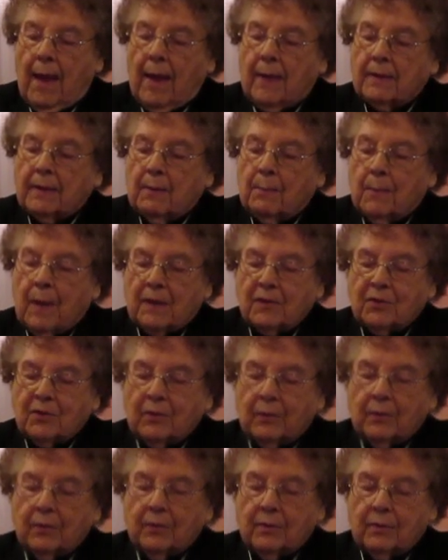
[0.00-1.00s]
And the
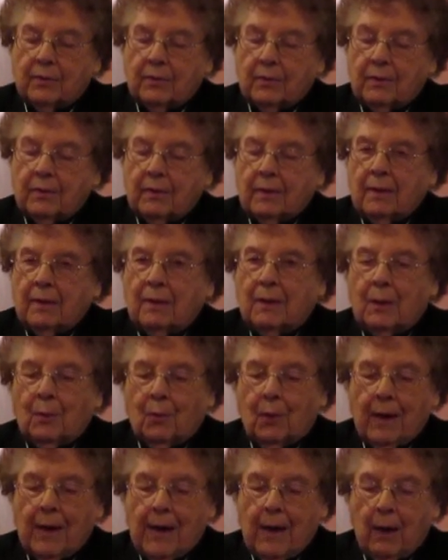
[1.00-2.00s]
muscles that
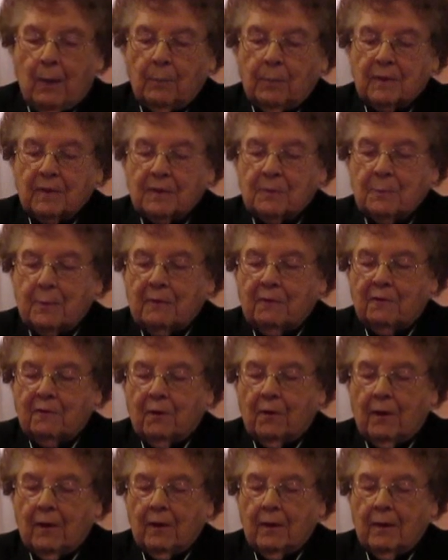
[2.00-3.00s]
were helpless
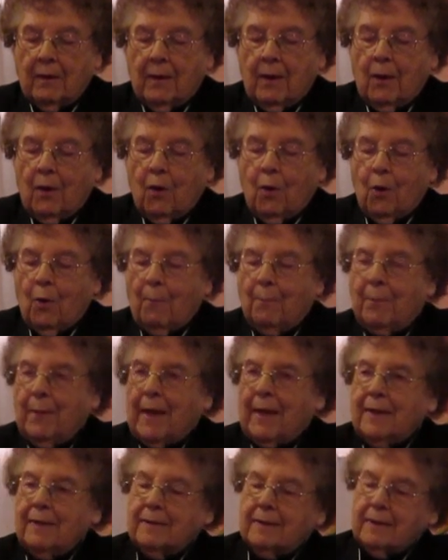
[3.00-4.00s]
before
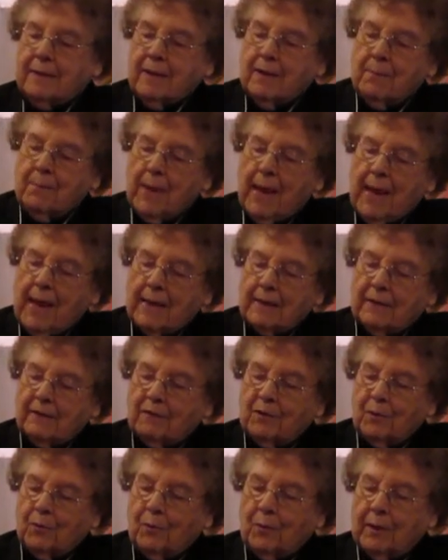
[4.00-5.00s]
obeyed the command
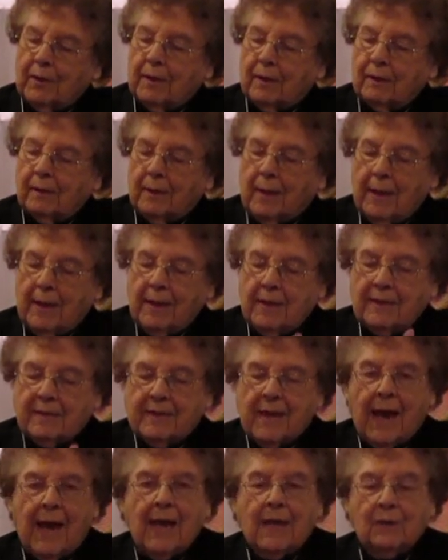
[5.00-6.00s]
of the will.
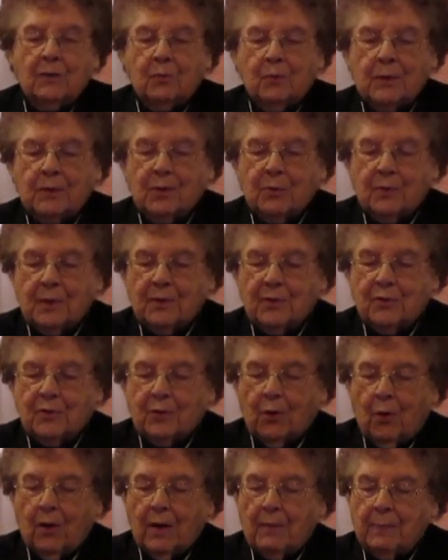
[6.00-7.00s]
His hand was
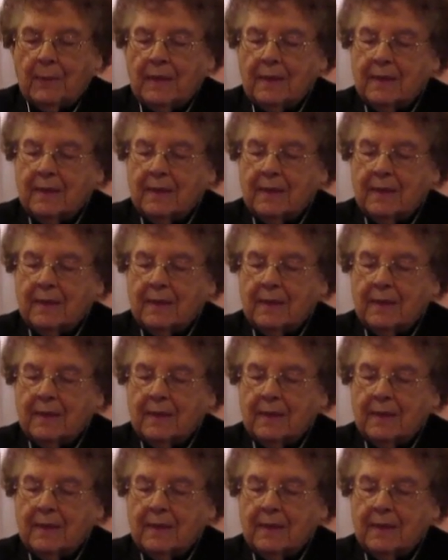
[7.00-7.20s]
restored